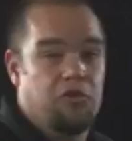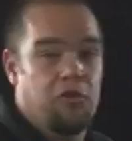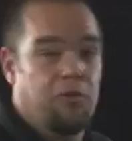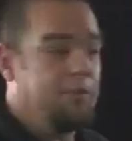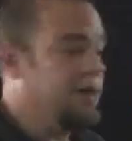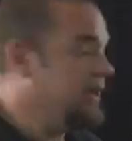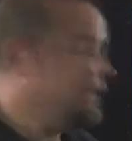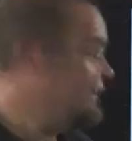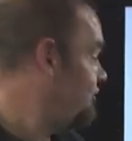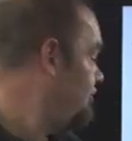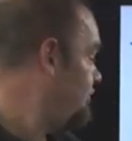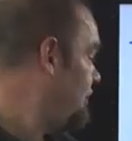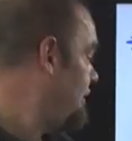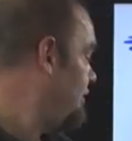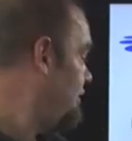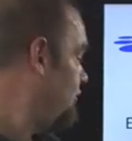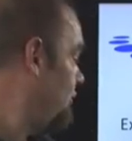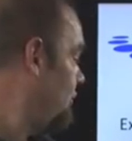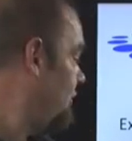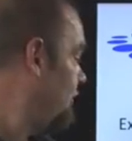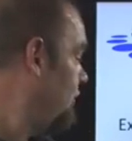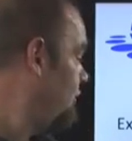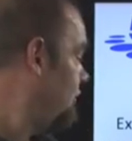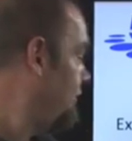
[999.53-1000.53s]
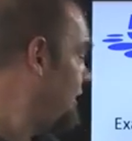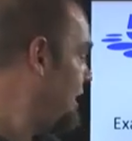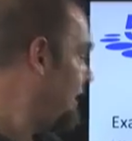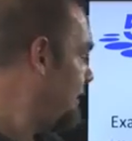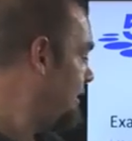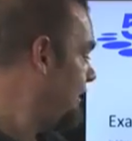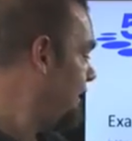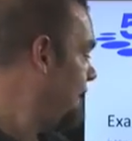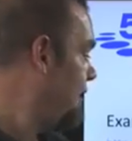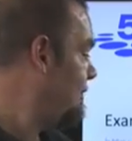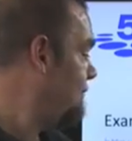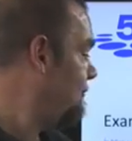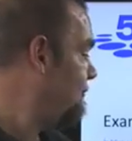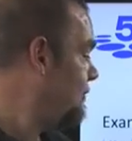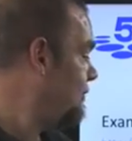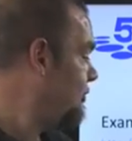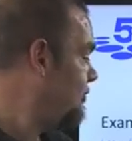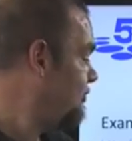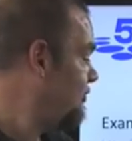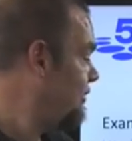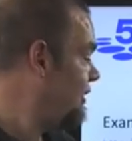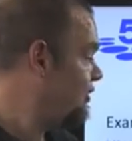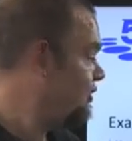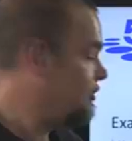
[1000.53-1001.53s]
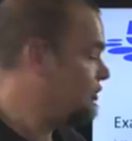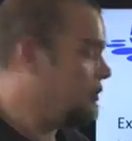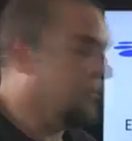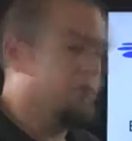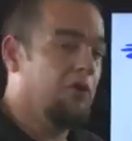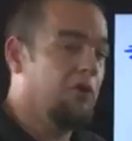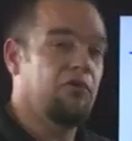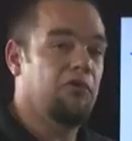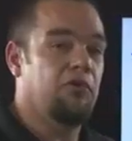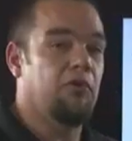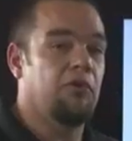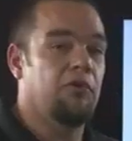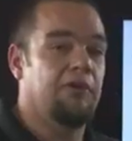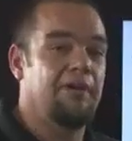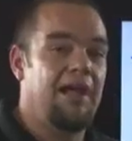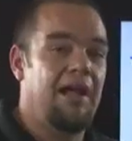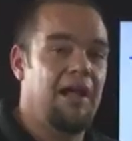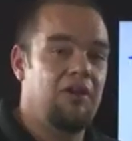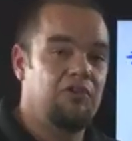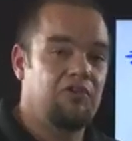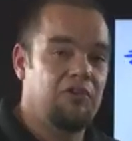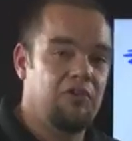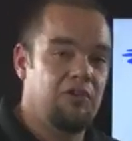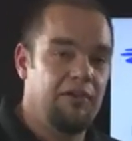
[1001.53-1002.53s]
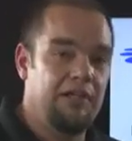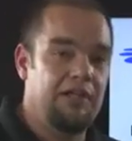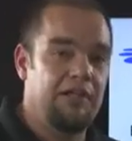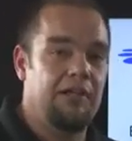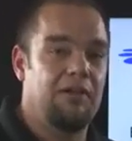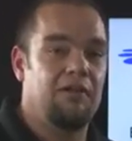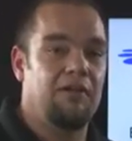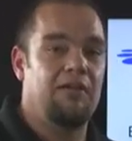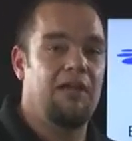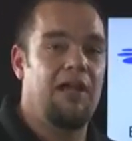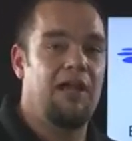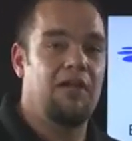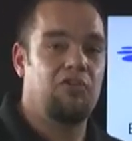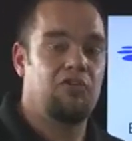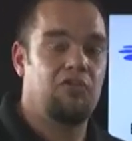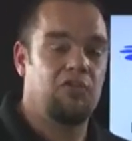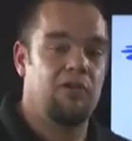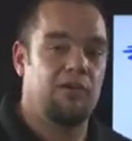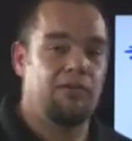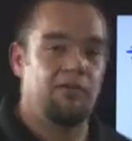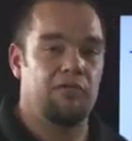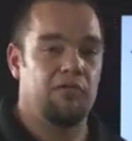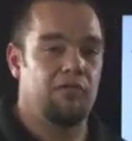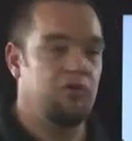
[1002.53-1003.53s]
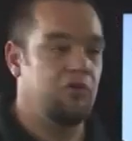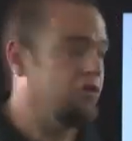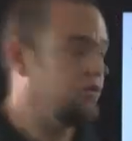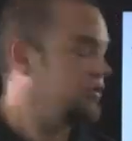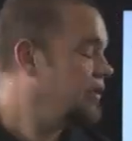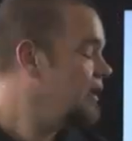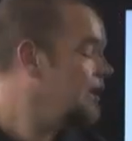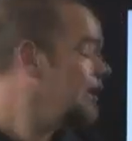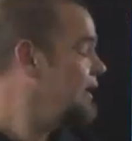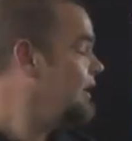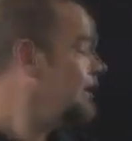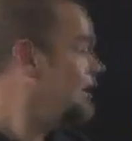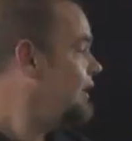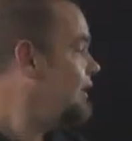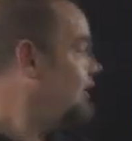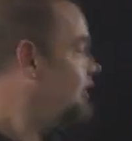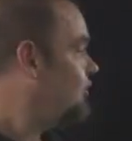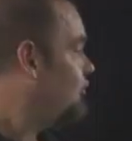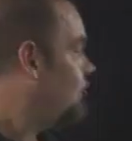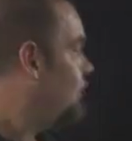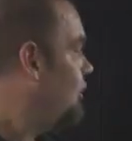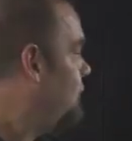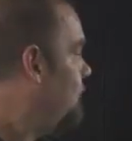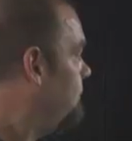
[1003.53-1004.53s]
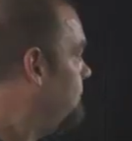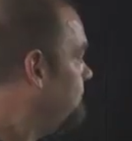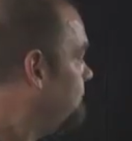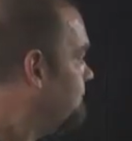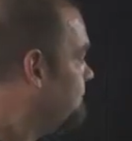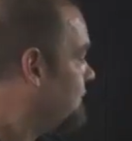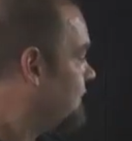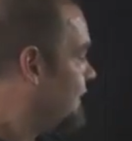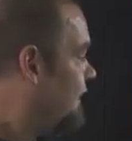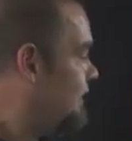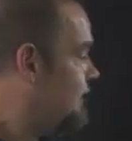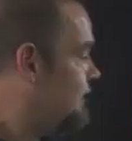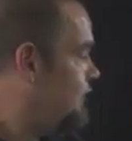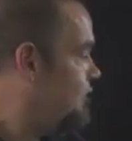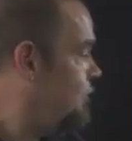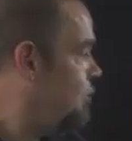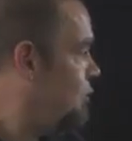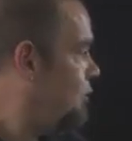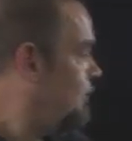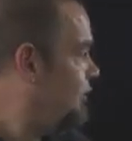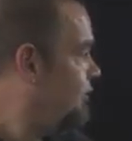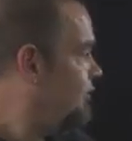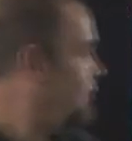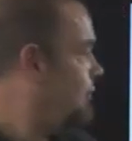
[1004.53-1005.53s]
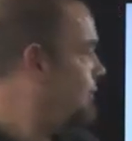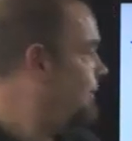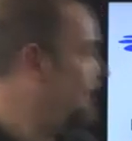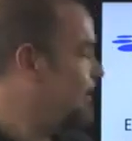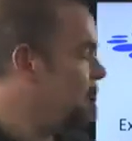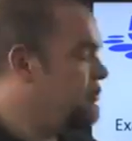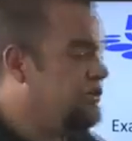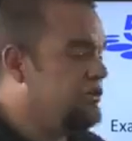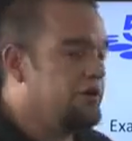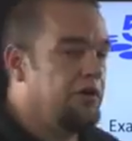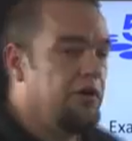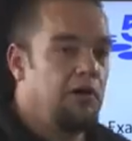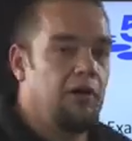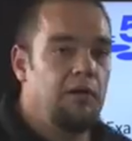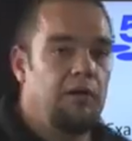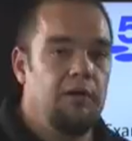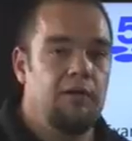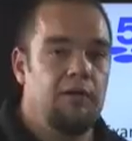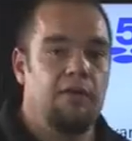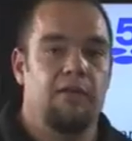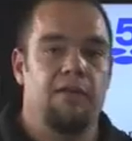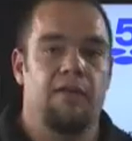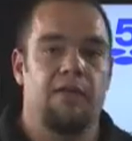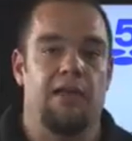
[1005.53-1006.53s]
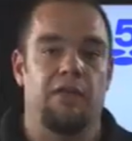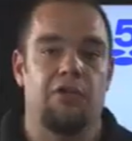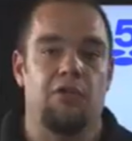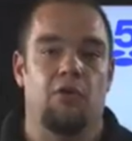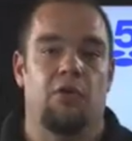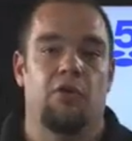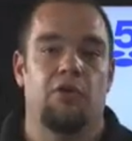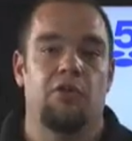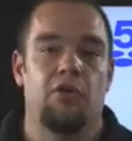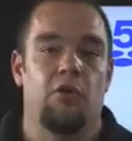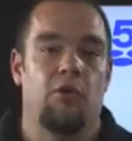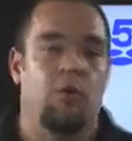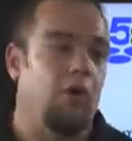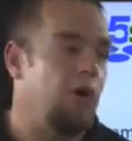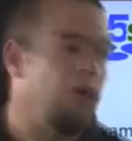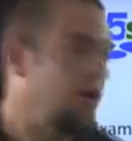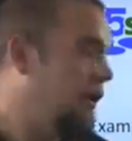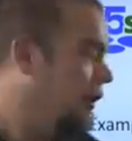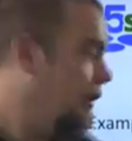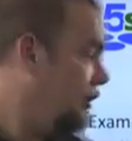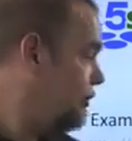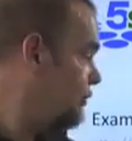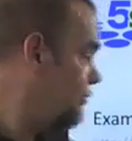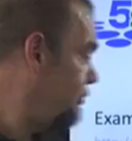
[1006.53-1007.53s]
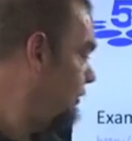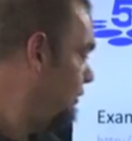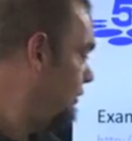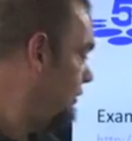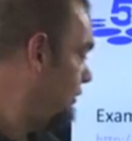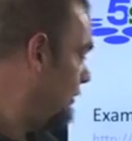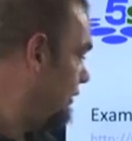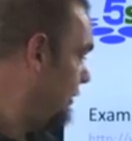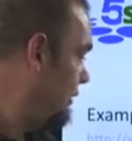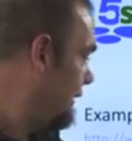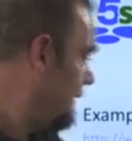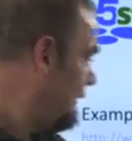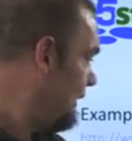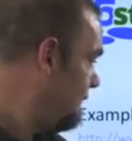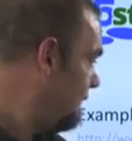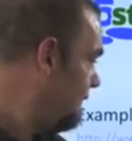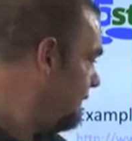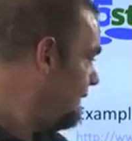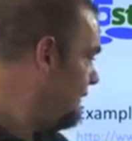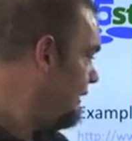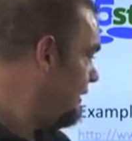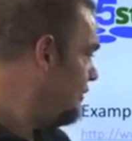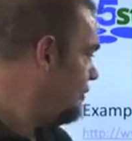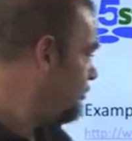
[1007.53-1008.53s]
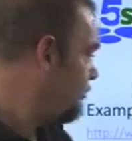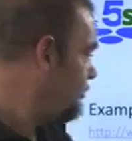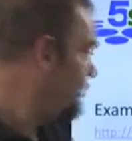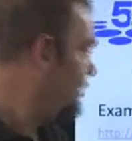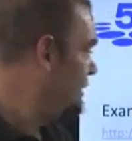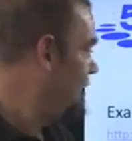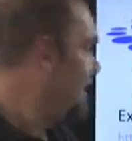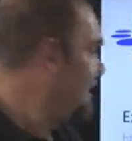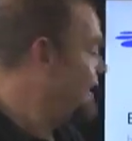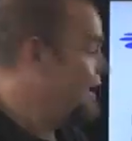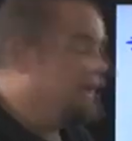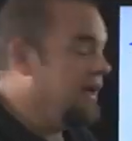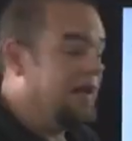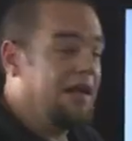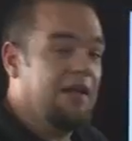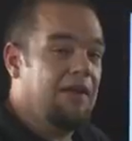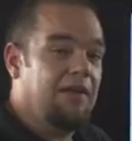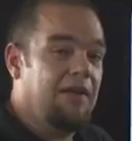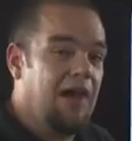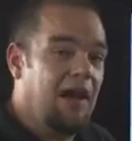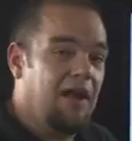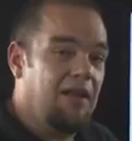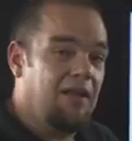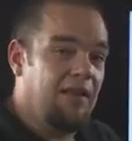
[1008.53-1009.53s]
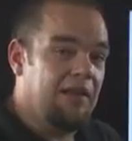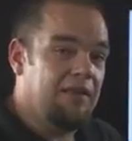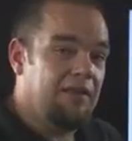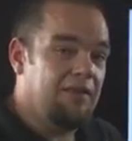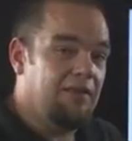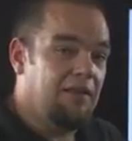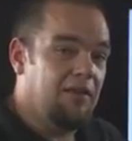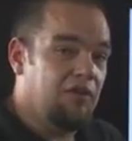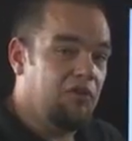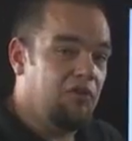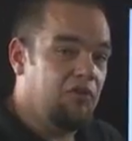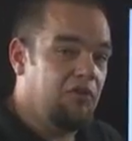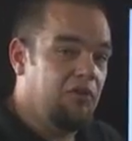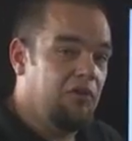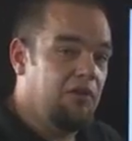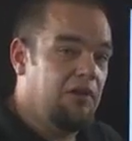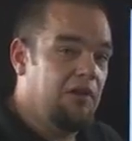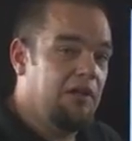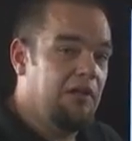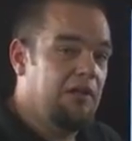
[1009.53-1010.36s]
is, omegajanitorial.com/commercial-cleaning-services. So you want to make sure that your URLs look like this and not like this.